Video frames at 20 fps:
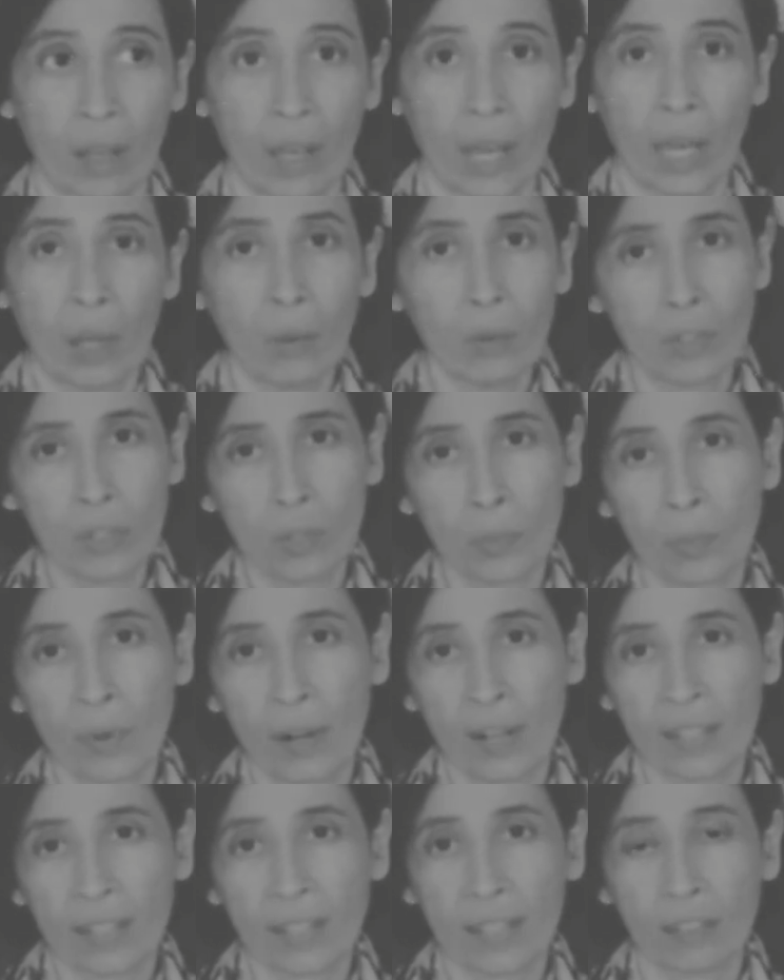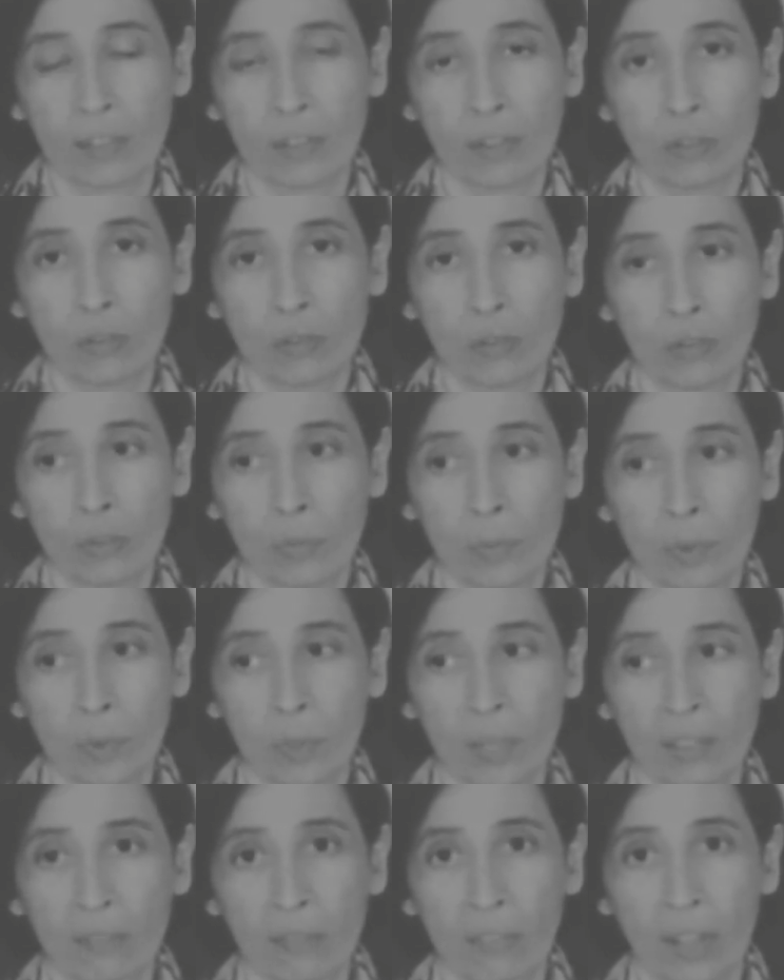I was surprised that in Europe you
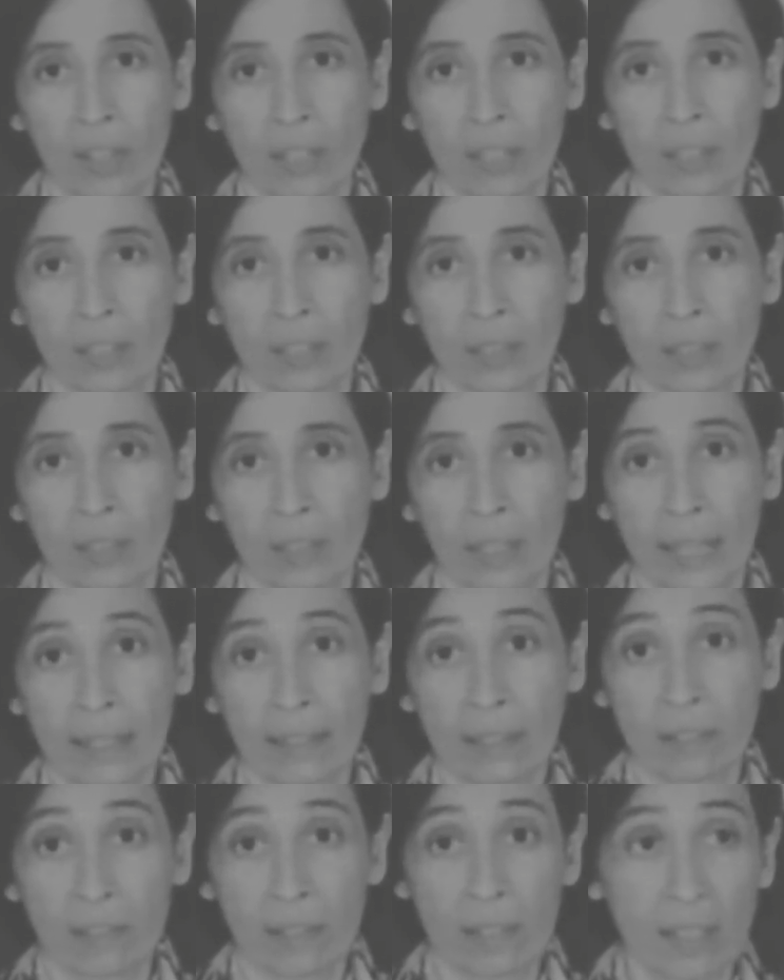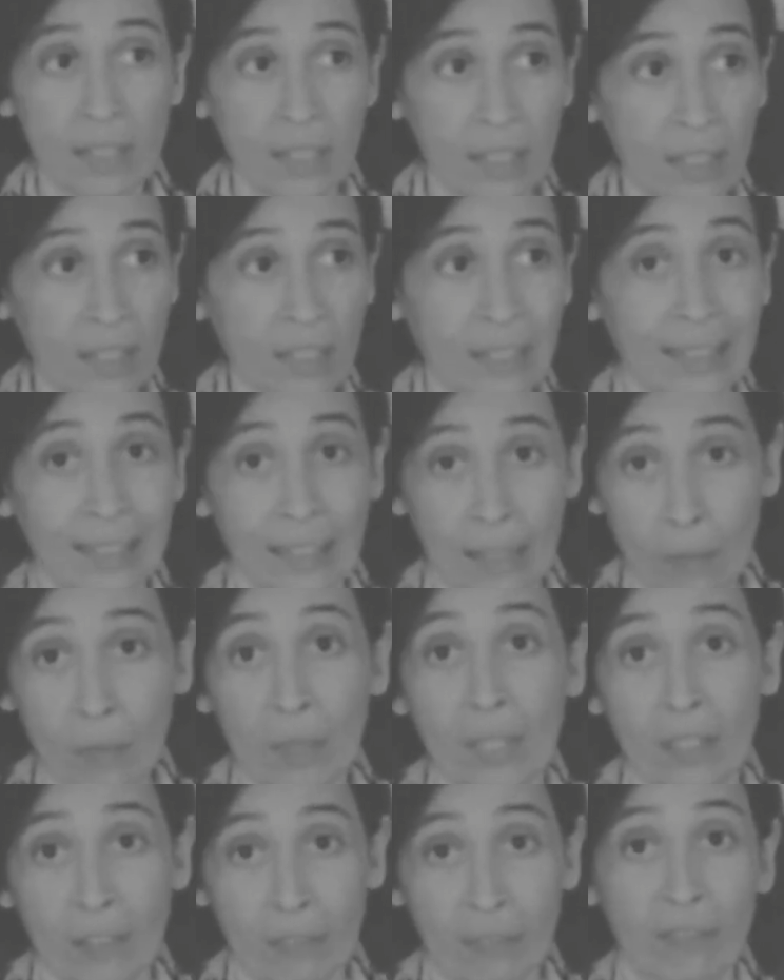can find a Christian, and I'm
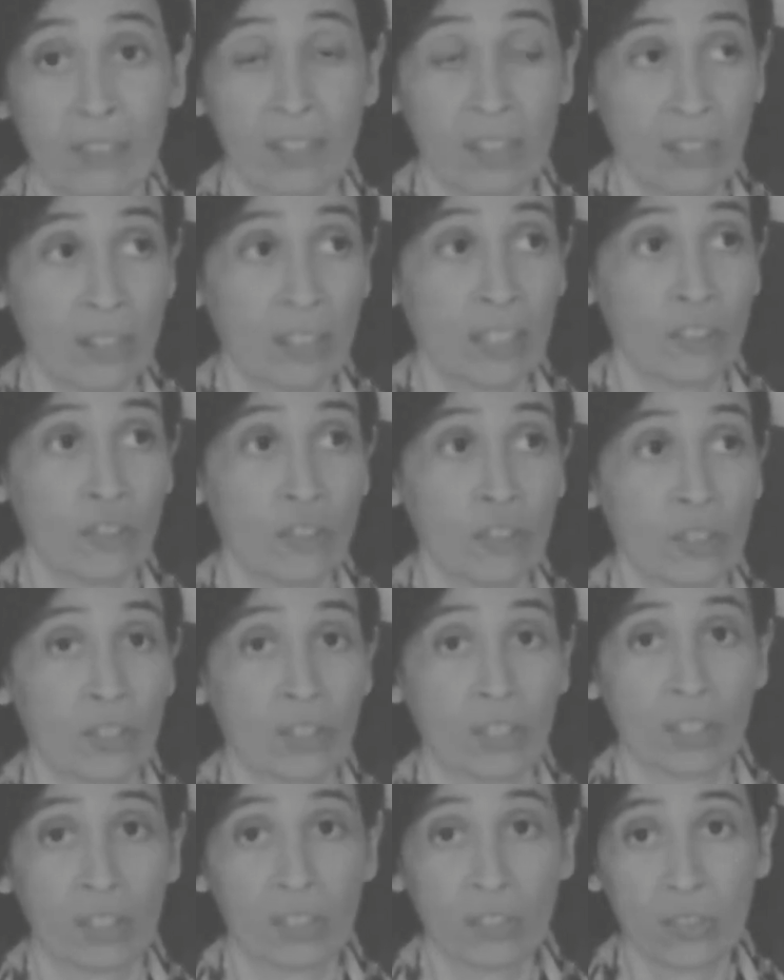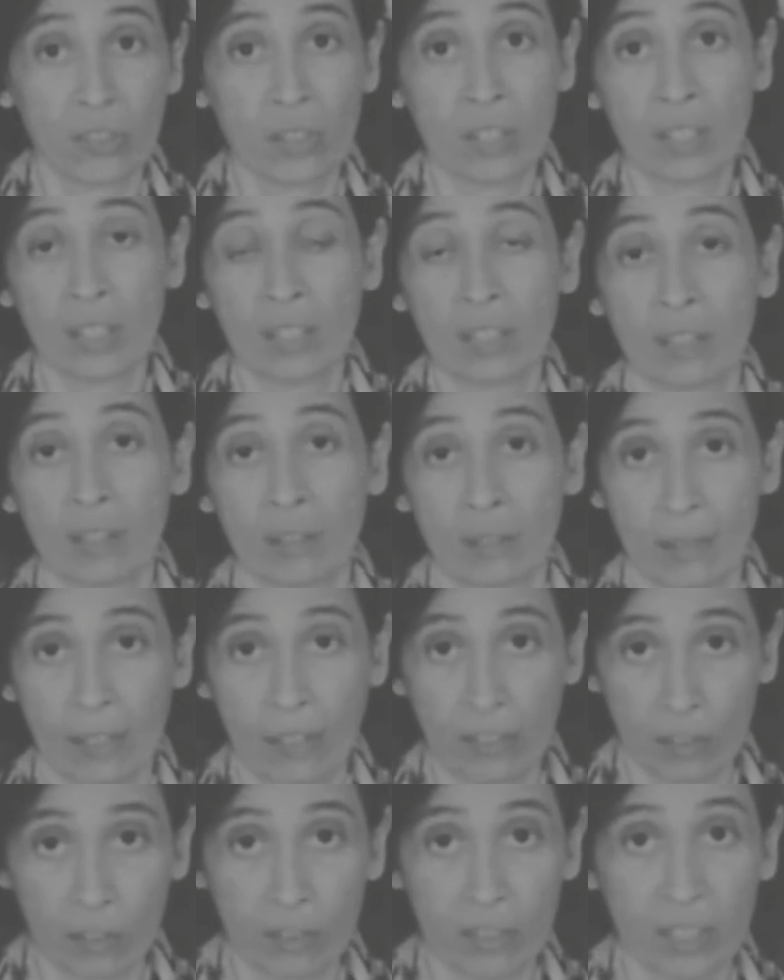in a very religious country, a
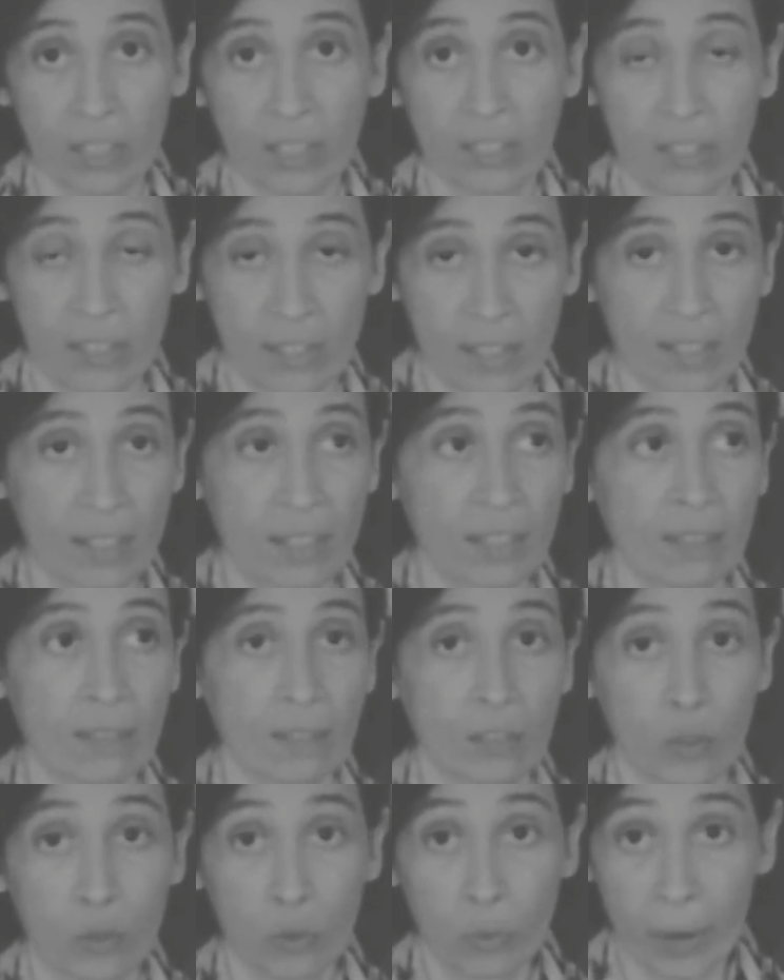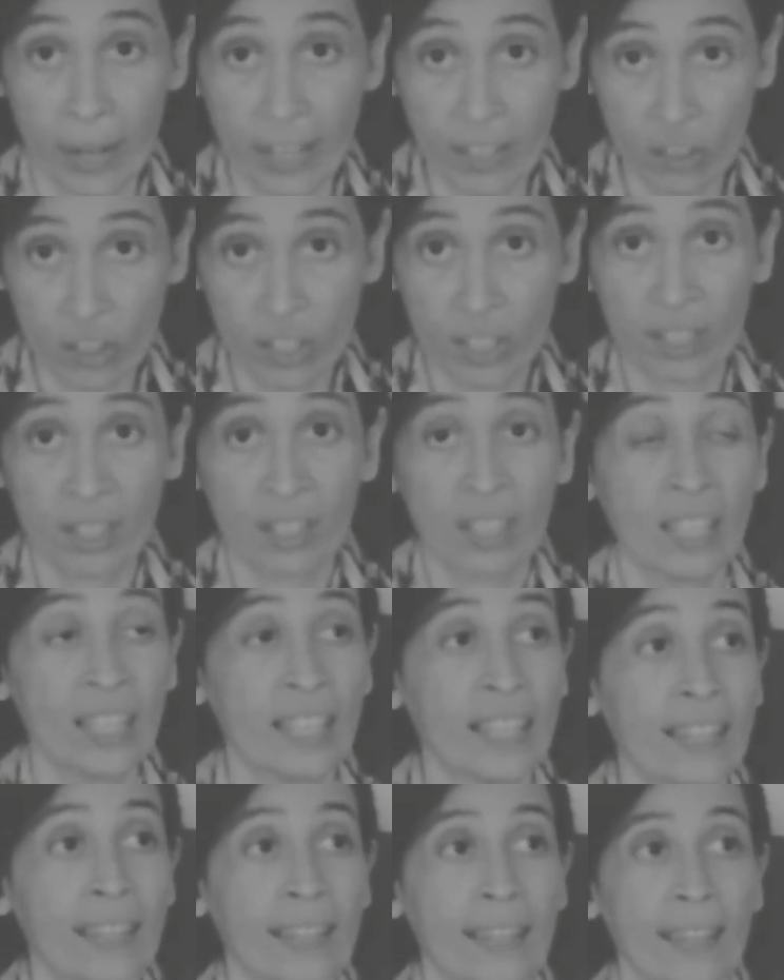Catholic Christian, Croatia,
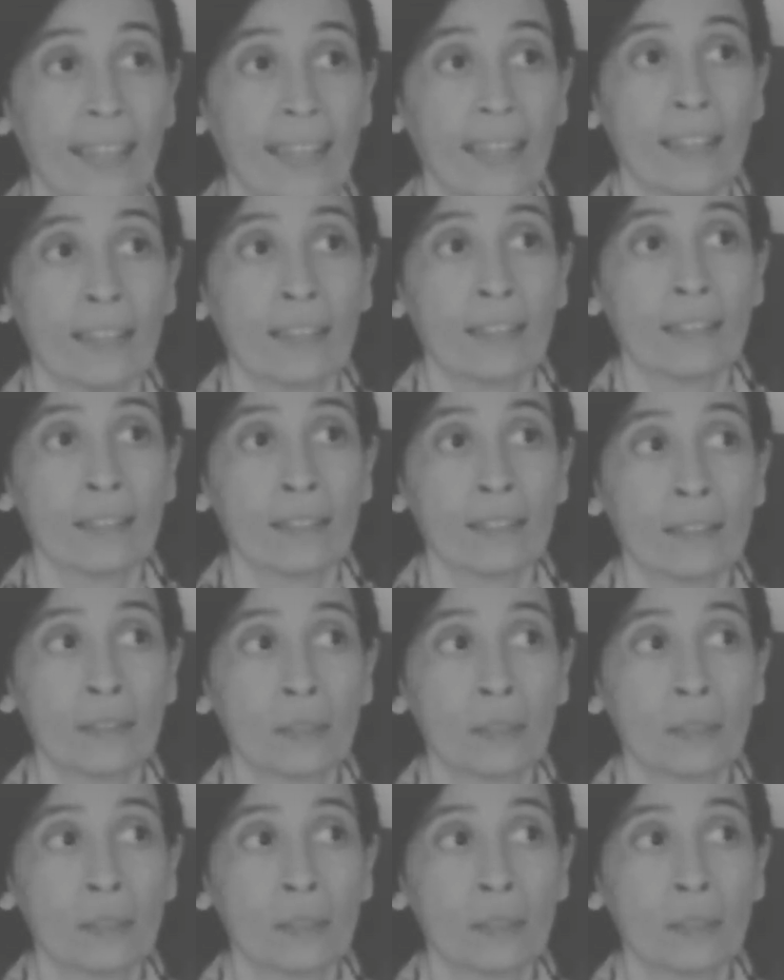and